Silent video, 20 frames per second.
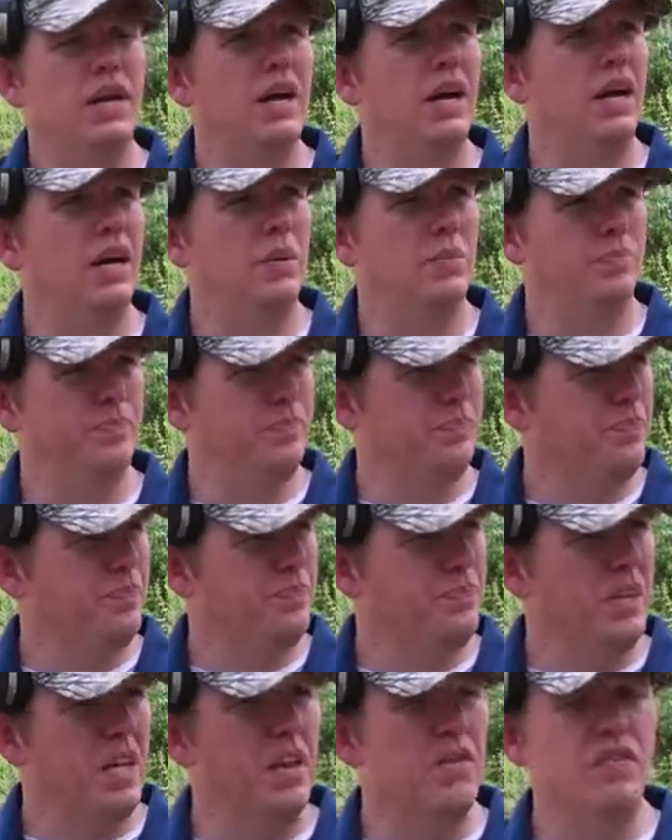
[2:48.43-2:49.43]
Um,
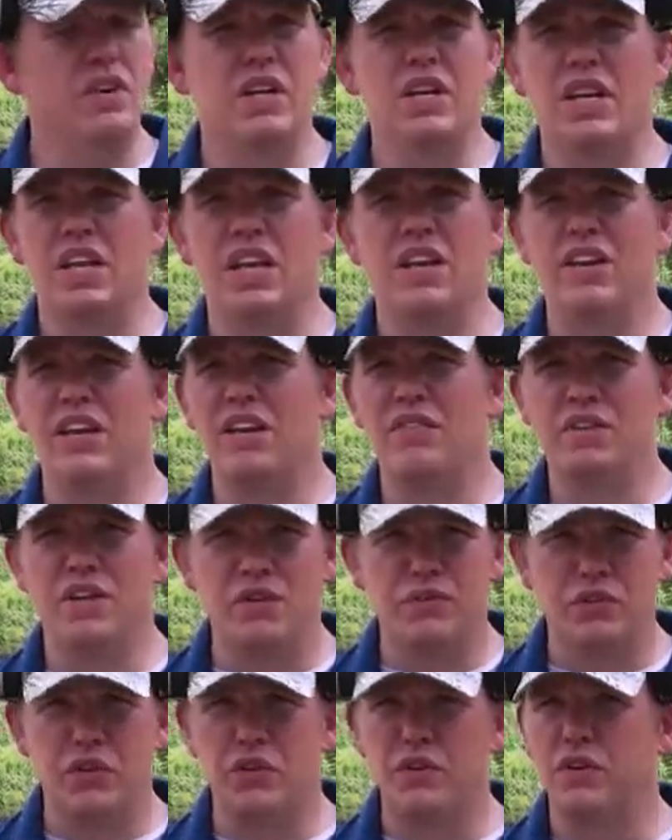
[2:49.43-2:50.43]
even even
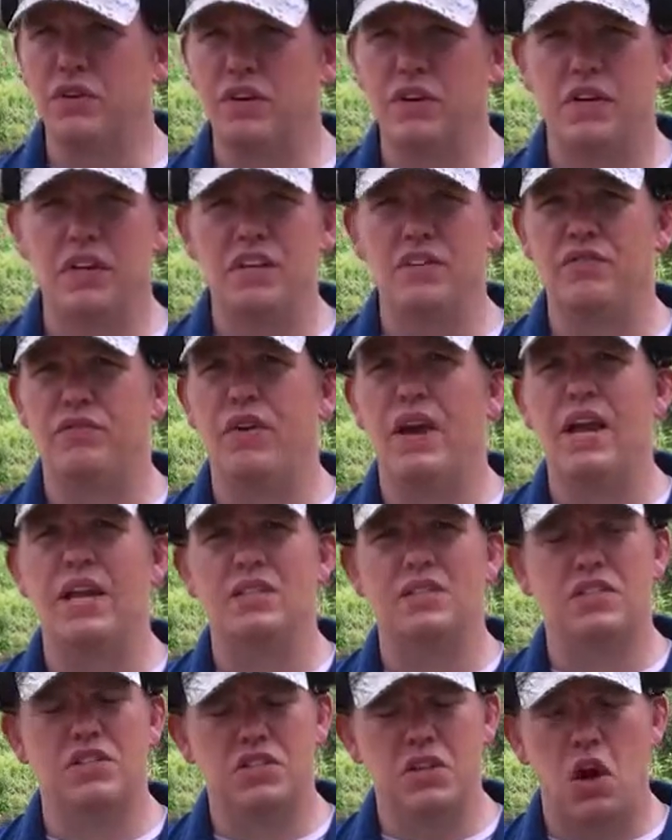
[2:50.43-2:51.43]
if you're er,
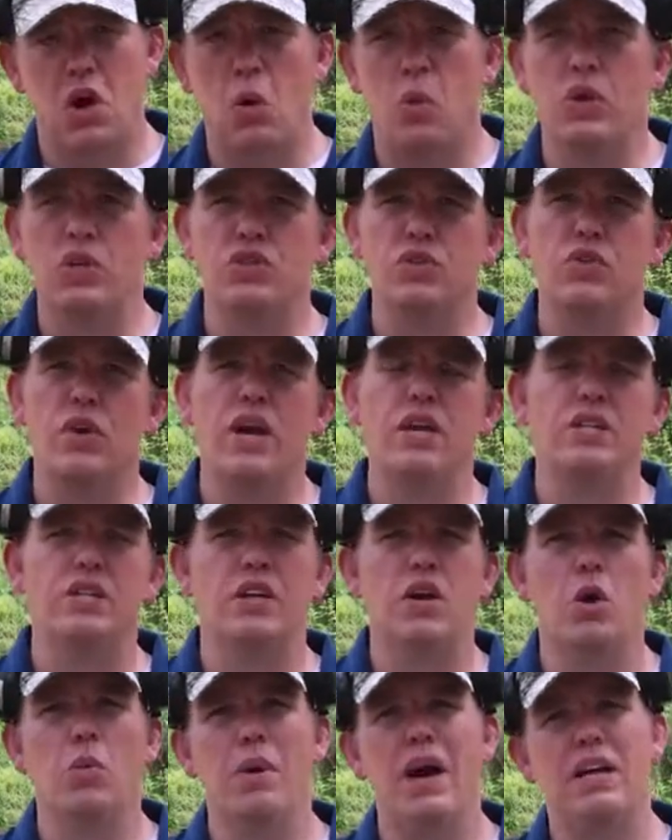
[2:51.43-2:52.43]
advanced, it's always great to
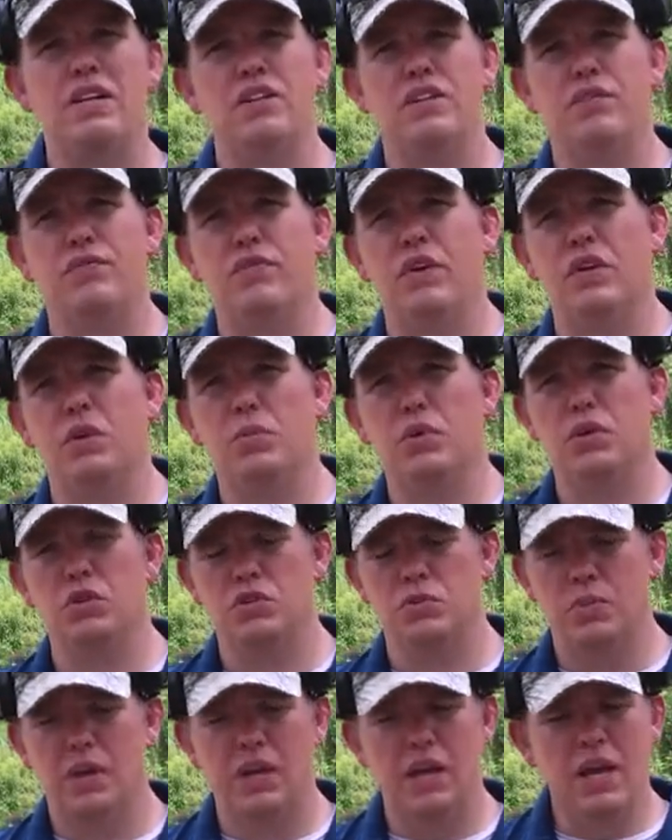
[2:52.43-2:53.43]
go back to the
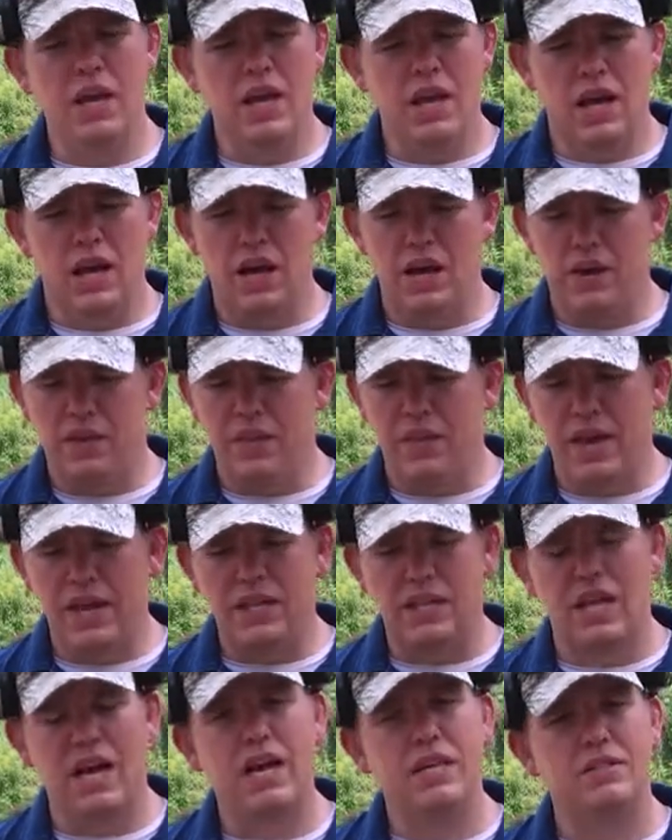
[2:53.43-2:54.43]
fundamentals. But uh,
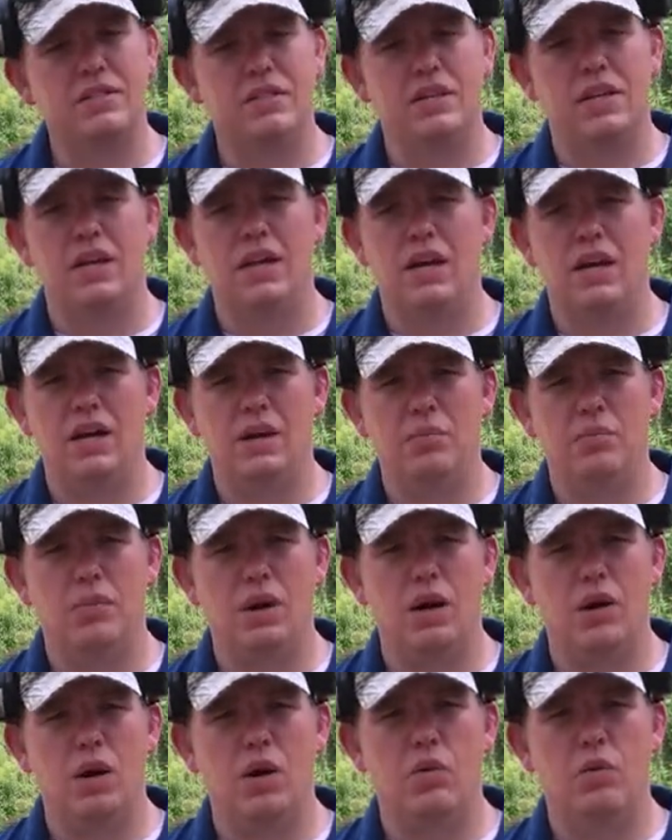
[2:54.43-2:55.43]
that class, uh, uh,
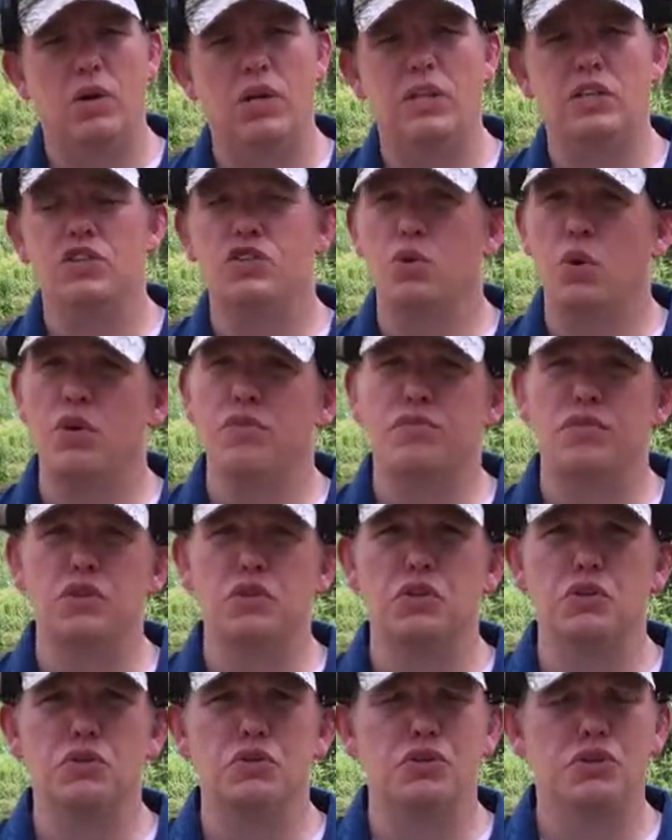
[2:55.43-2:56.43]
I really enjoy it for the
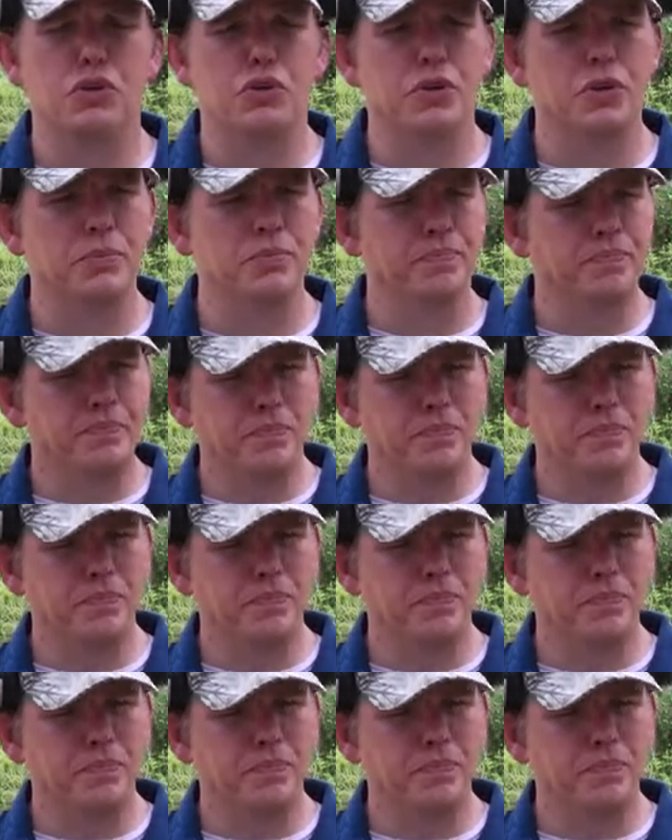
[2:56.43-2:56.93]
new shooter.